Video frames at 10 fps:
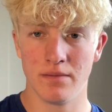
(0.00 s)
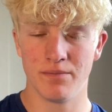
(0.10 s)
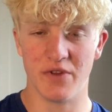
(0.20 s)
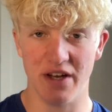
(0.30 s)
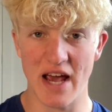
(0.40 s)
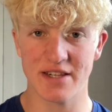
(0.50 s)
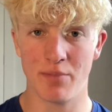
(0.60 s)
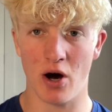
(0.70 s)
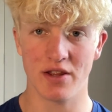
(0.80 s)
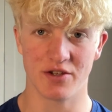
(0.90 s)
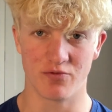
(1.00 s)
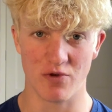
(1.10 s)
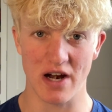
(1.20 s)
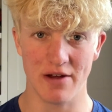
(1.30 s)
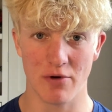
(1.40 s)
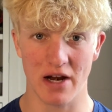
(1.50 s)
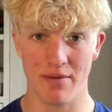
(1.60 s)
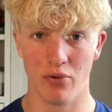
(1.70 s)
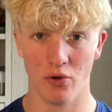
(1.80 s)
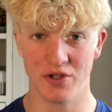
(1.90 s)
The next part that's really, really
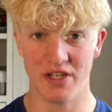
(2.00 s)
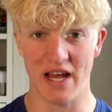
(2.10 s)
important